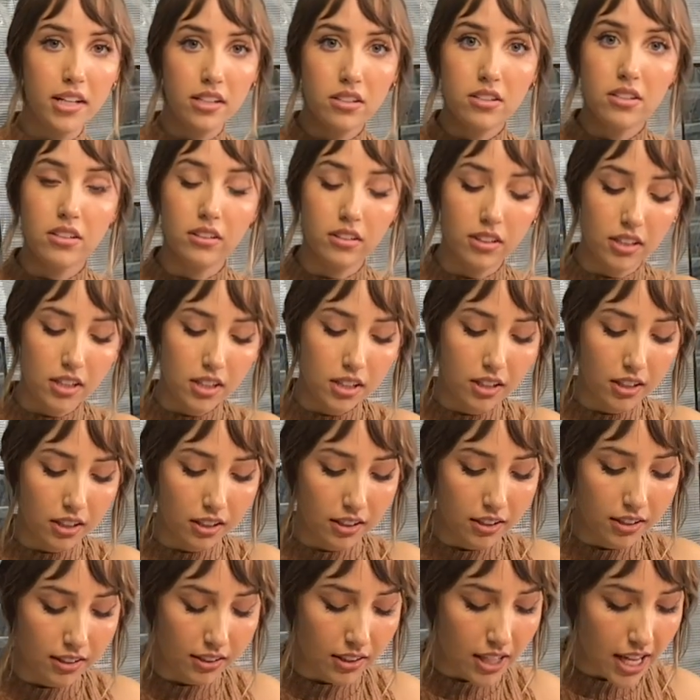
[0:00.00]
it to look
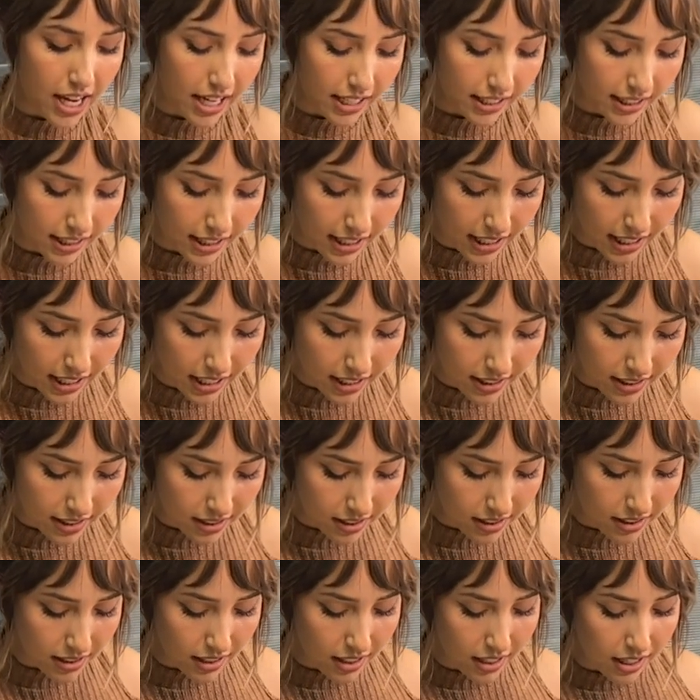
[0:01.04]
like
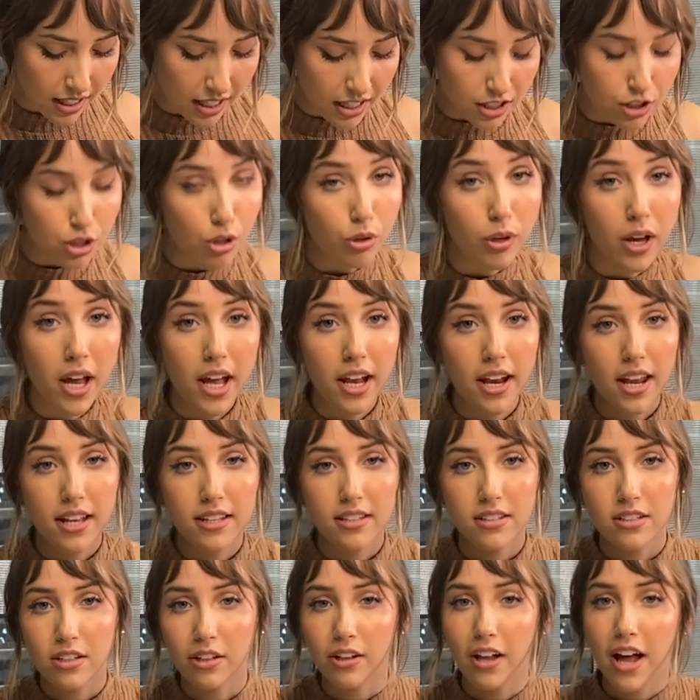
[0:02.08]
this. It's okay
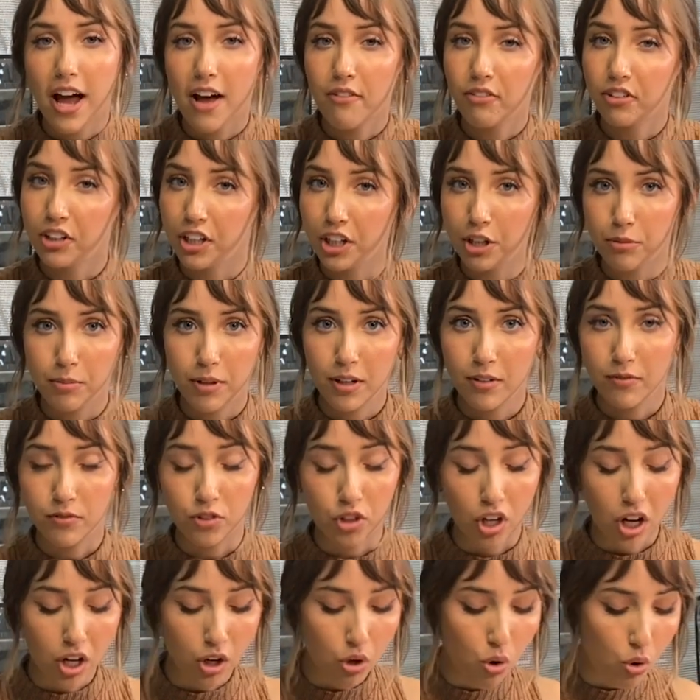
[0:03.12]
to still have a little bit of
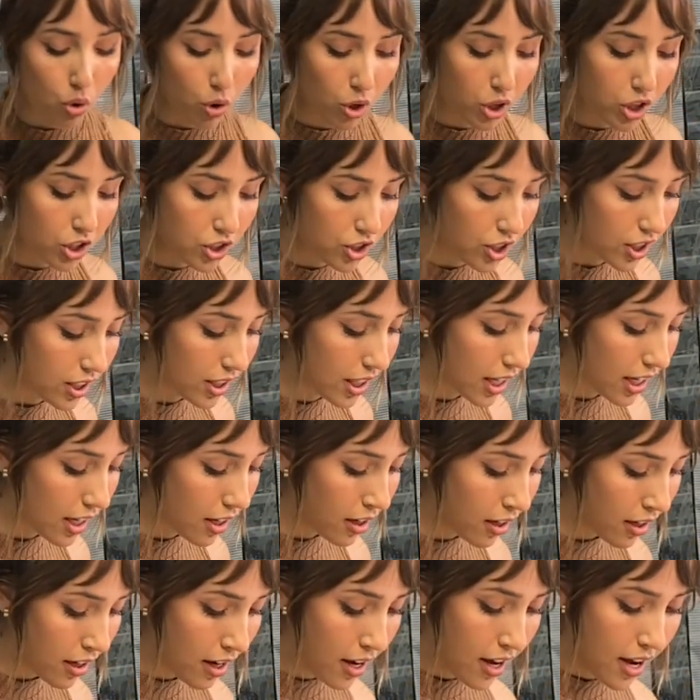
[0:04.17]
dark orange in
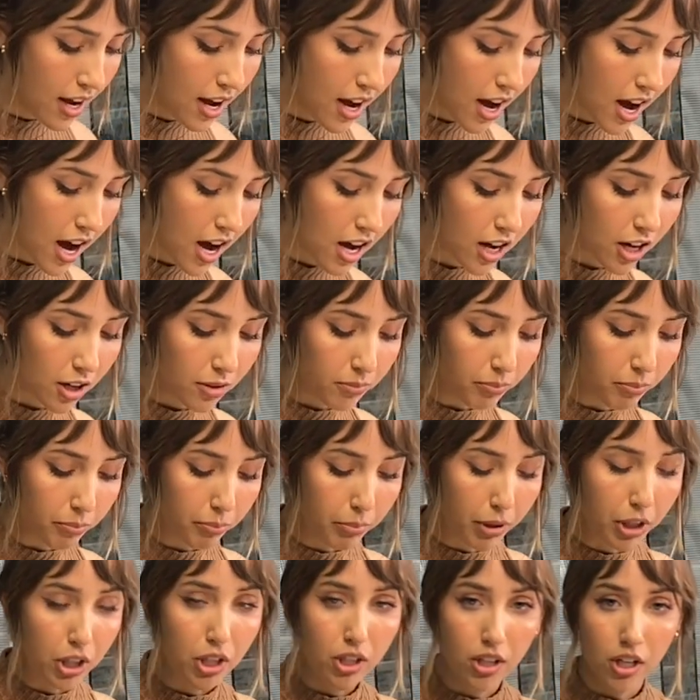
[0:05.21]
there,
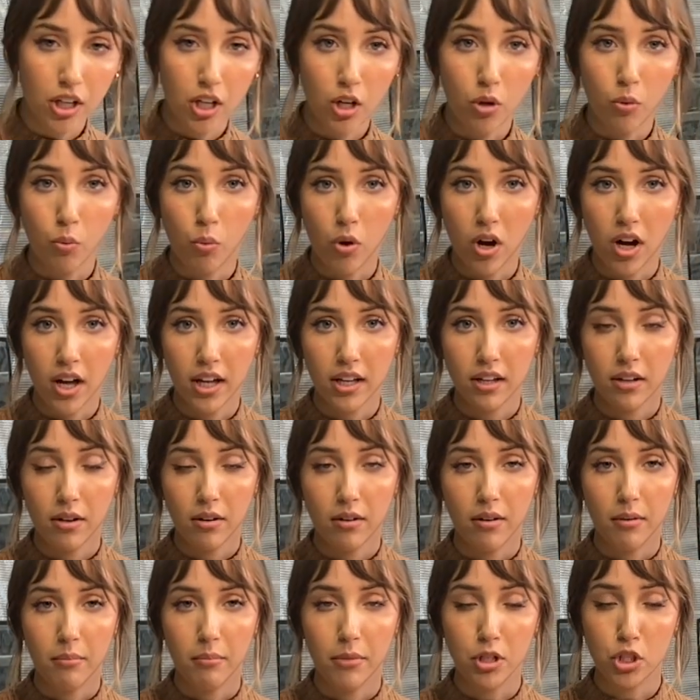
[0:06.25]
but you're gonna want
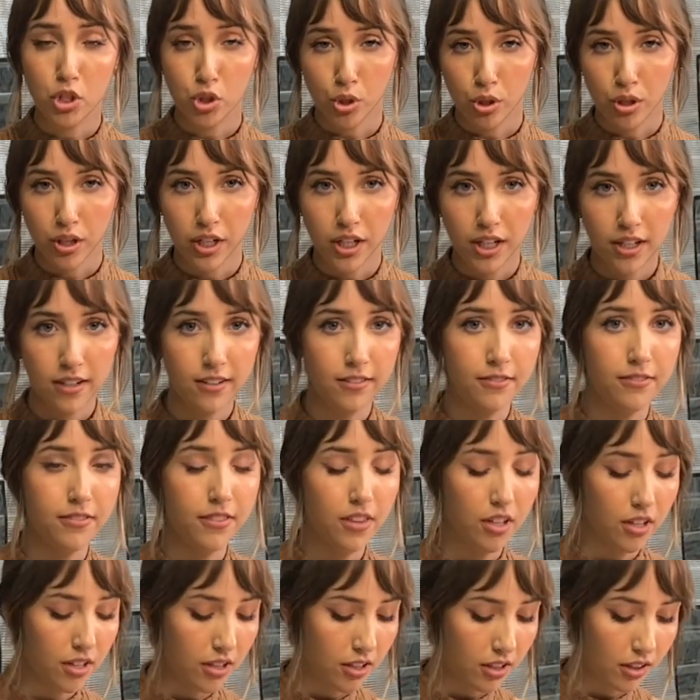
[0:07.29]
majority of
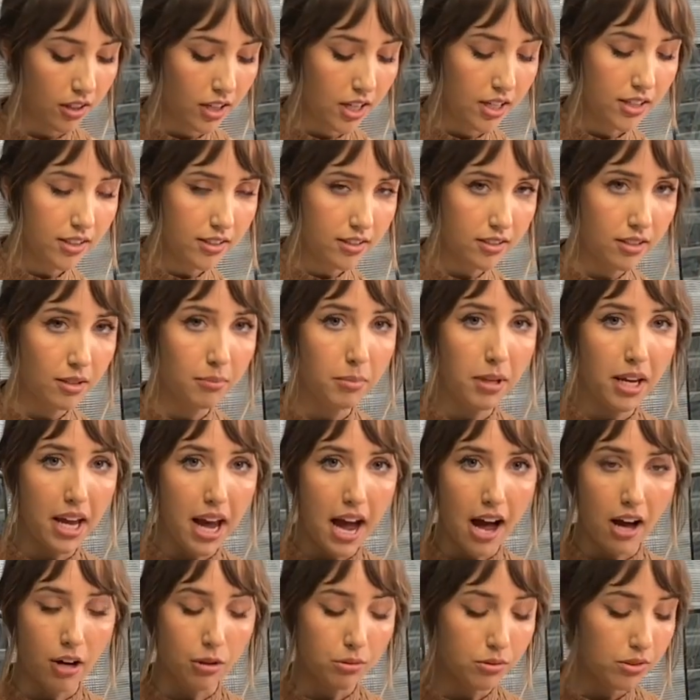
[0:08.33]
the guts to be
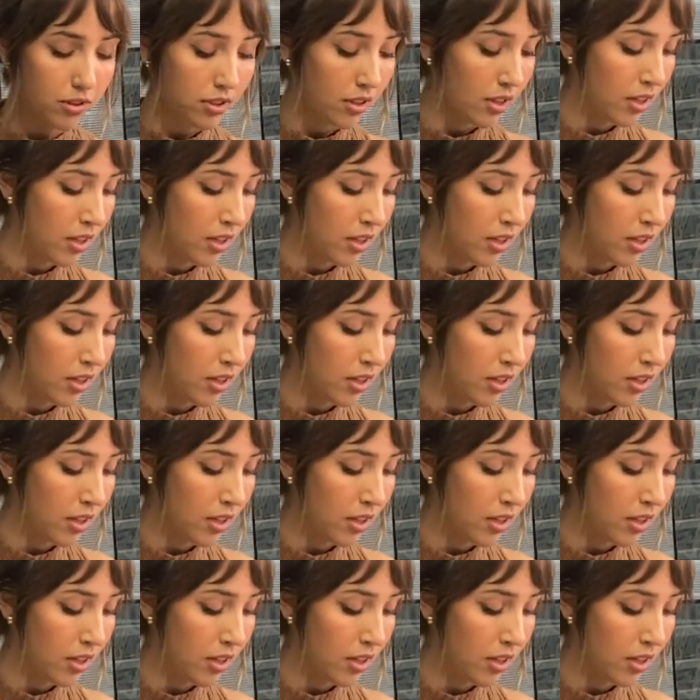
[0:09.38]
out.